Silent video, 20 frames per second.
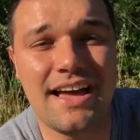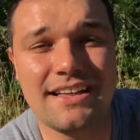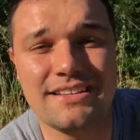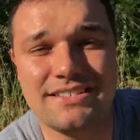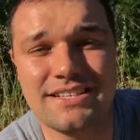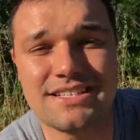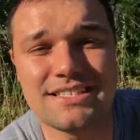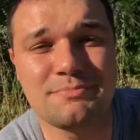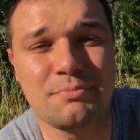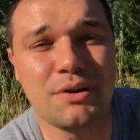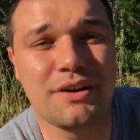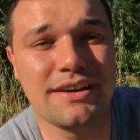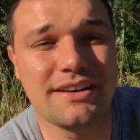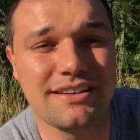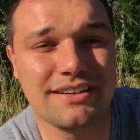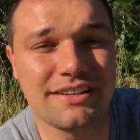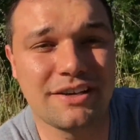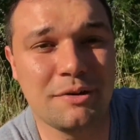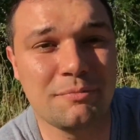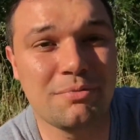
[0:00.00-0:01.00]
just put in
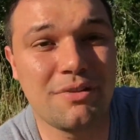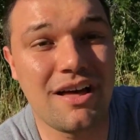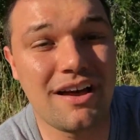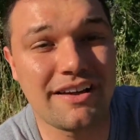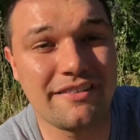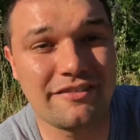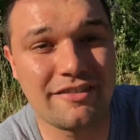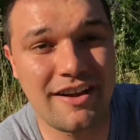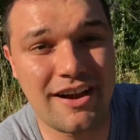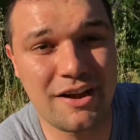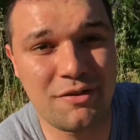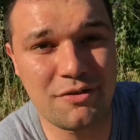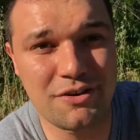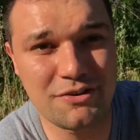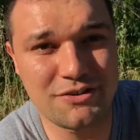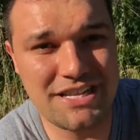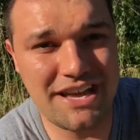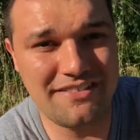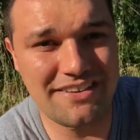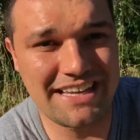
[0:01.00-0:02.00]
a little plug for anyone
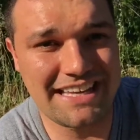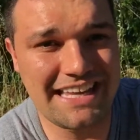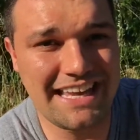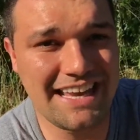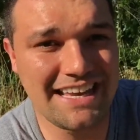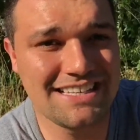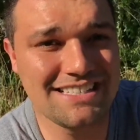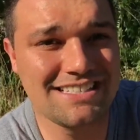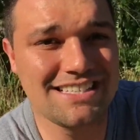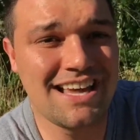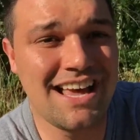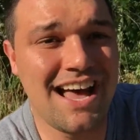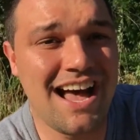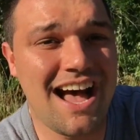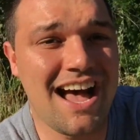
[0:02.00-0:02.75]
who's having kids.